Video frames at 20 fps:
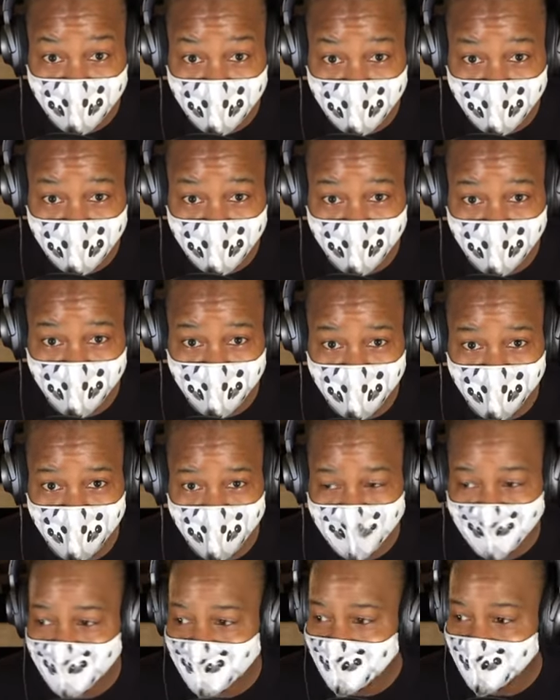
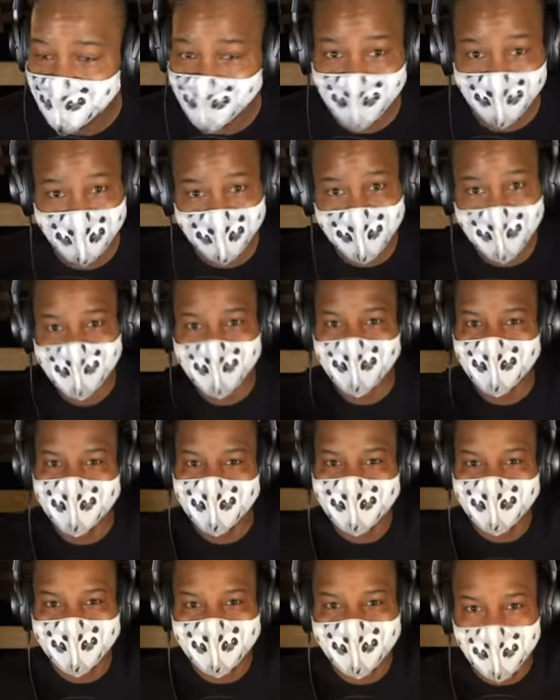Or I stay in
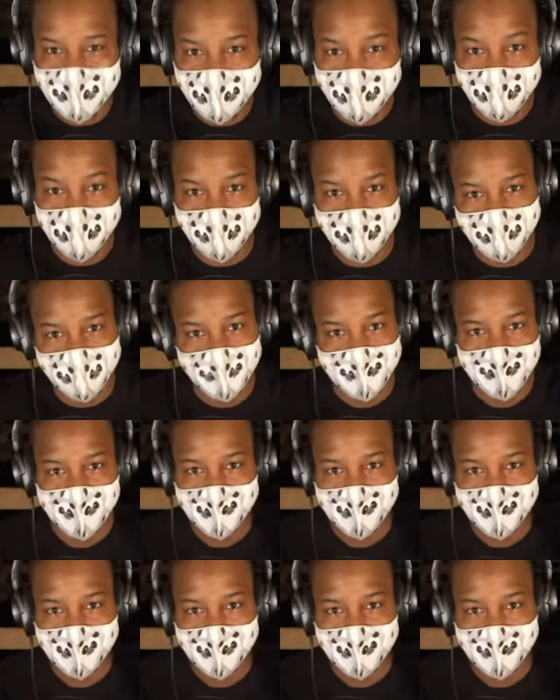this neighborhood.